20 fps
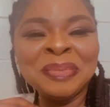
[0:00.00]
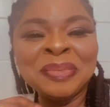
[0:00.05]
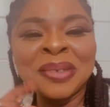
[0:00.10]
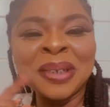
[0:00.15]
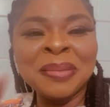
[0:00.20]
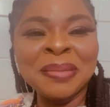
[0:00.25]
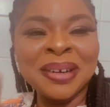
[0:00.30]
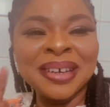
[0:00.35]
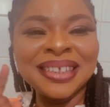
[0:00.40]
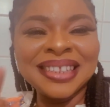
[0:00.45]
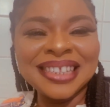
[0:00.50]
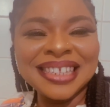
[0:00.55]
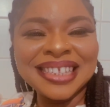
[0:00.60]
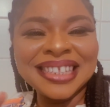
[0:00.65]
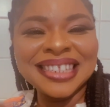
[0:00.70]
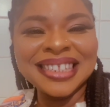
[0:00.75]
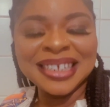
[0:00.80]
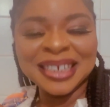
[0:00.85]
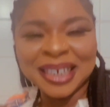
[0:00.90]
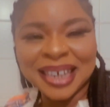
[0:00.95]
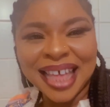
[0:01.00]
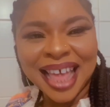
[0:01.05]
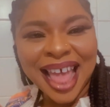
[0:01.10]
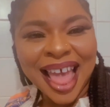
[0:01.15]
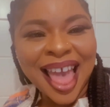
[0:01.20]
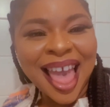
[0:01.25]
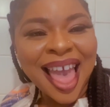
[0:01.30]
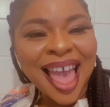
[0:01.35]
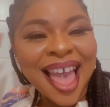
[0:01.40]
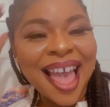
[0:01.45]
About this thing,
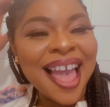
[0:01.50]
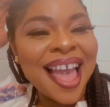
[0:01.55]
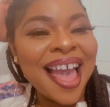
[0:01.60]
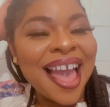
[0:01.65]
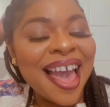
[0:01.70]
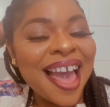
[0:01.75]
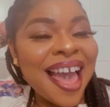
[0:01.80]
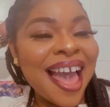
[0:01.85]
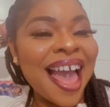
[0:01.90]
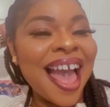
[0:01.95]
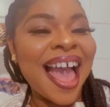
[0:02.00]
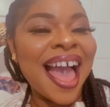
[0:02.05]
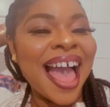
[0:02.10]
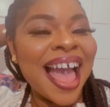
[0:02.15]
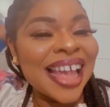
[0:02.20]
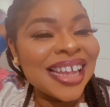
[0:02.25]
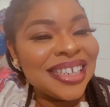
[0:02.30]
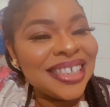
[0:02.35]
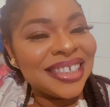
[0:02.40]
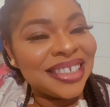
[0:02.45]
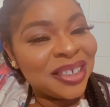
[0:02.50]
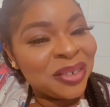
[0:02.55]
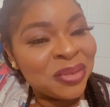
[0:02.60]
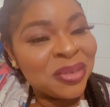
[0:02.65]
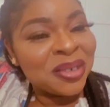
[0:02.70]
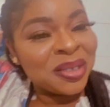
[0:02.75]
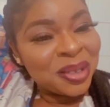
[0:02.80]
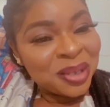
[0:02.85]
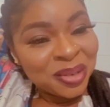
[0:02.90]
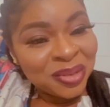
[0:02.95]
I didn't
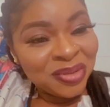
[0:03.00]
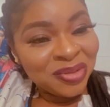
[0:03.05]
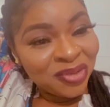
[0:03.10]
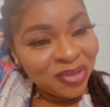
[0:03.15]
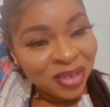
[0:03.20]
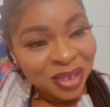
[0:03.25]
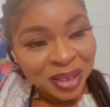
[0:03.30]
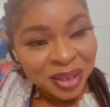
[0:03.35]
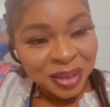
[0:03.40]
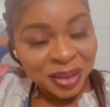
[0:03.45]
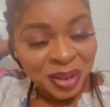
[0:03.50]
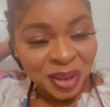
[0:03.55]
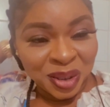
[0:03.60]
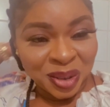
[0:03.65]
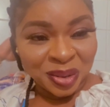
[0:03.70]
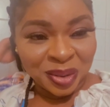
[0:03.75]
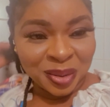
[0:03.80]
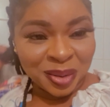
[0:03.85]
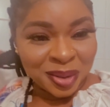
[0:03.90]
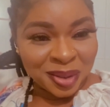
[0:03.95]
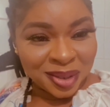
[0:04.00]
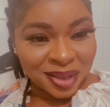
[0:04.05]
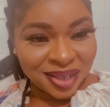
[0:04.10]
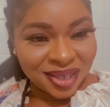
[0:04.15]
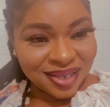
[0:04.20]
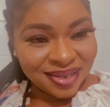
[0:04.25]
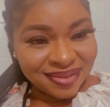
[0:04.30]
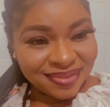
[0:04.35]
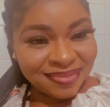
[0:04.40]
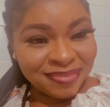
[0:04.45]
want to do photo shoots.
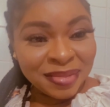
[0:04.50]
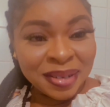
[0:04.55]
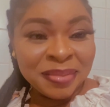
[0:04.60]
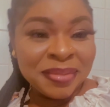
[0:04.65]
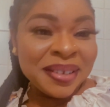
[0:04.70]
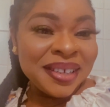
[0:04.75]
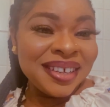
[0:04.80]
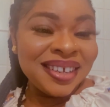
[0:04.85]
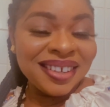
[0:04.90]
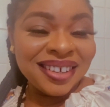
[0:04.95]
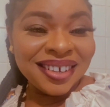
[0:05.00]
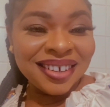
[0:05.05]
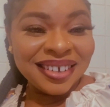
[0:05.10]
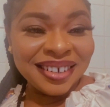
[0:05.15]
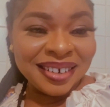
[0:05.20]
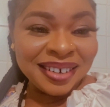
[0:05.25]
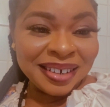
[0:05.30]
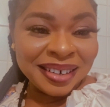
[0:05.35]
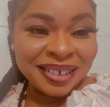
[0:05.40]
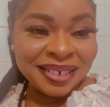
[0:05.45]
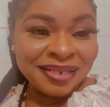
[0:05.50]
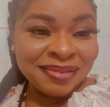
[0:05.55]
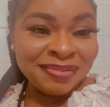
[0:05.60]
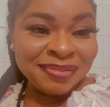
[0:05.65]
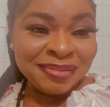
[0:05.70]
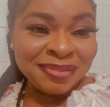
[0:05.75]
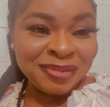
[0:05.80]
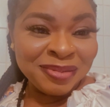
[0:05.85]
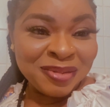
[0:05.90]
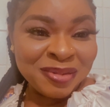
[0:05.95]
Maybe
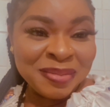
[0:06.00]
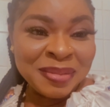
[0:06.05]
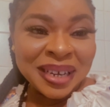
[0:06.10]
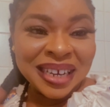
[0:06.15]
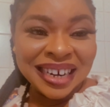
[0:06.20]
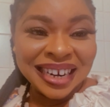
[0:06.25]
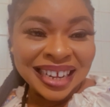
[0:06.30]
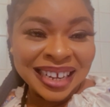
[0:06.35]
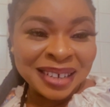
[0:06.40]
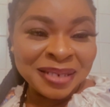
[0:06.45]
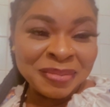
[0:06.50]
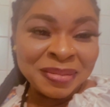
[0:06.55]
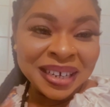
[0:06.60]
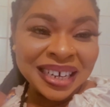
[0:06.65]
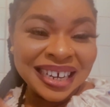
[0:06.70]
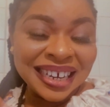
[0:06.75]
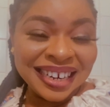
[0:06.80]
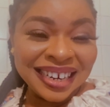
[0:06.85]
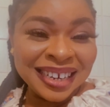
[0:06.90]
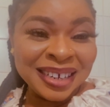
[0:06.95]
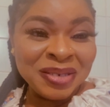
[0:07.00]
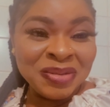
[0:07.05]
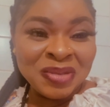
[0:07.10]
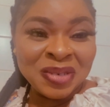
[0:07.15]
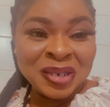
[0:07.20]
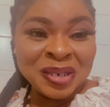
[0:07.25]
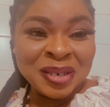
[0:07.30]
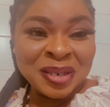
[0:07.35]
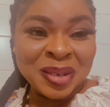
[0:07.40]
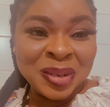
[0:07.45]
women like me can learn
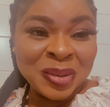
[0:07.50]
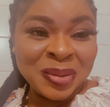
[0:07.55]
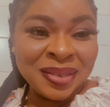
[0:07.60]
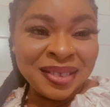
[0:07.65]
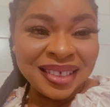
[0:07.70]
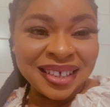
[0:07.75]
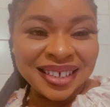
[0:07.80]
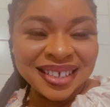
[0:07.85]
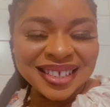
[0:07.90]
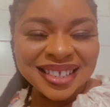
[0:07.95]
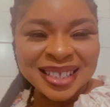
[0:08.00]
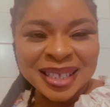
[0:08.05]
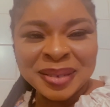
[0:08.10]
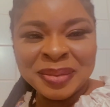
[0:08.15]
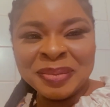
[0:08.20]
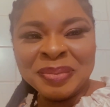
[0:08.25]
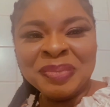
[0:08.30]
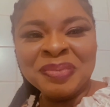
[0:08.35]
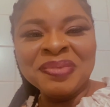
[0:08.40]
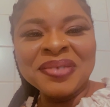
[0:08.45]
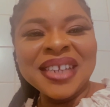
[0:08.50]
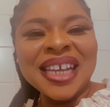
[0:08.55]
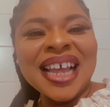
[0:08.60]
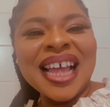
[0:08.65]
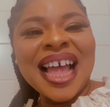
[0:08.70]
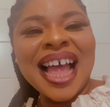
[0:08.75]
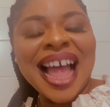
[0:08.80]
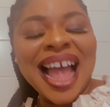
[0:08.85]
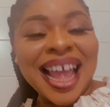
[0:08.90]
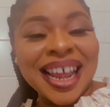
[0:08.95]
one or two things.
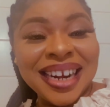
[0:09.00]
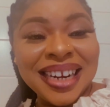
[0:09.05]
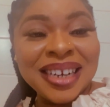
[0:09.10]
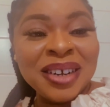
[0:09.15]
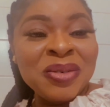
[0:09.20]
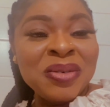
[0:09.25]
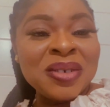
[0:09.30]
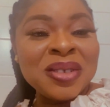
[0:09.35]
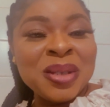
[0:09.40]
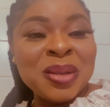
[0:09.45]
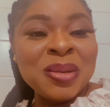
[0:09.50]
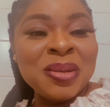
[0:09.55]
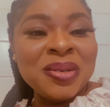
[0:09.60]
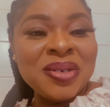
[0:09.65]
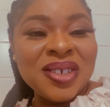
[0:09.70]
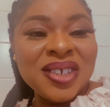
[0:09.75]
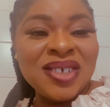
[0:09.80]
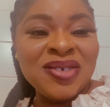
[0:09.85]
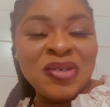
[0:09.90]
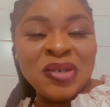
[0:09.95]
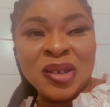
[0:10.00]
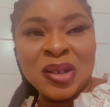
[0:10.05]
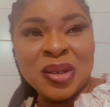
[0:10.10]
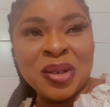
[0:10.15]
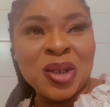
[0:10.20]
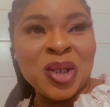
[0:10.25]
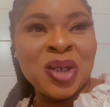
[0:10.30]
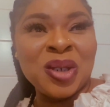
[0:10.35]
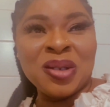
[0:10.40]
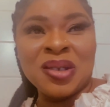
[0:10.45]
I didn't want to do these photo
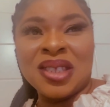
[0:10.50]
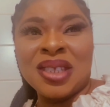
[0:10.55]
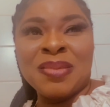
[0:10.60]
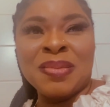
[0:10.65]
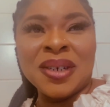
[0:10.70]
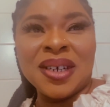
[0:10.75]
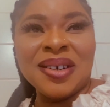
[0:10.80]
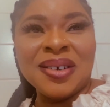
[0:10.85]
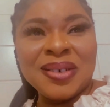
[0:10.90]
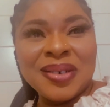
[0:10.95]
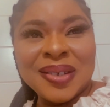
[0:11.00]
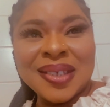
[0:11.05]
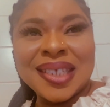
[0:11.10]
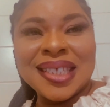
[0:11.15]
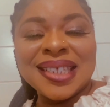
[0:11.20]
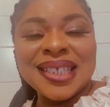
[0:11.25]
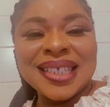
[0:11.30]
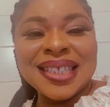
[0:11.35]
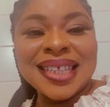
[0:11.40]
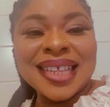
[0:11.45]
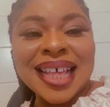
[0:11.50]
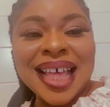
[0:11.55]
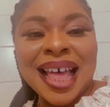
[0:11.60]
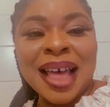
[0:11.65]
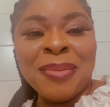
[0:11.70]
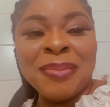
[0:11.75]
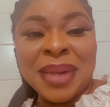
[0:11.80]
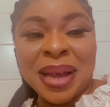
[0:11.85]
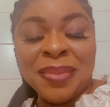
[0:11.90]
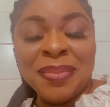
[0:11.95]
shoots because
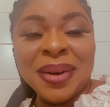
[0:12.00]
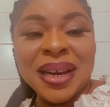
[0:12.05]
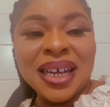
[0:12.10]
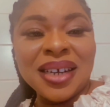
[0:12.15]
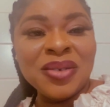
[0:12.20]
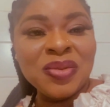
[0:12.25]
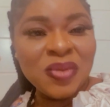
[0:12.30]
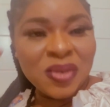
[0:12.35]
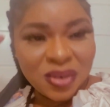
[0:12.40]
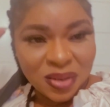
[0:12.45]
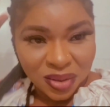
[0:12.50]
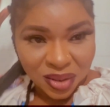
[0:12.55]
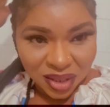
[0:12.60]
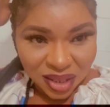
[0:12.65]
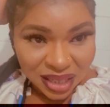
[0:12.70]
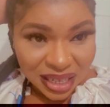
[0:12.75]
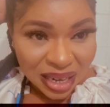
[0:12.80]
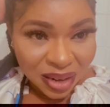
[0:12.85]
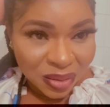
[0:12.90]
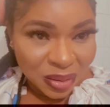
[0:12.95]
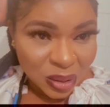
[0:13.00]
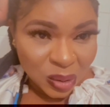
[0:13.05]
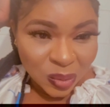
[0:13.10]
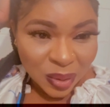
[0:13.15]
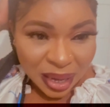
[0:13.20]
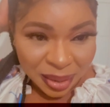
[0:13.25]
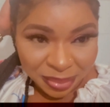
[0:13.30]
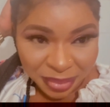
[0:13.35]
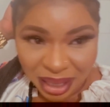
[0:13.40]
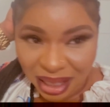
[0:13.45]
my plan was, that was
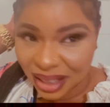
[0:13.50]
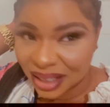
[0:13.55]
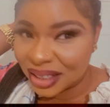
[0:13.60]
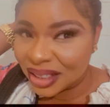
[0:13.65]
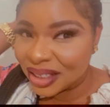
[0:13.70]
why I made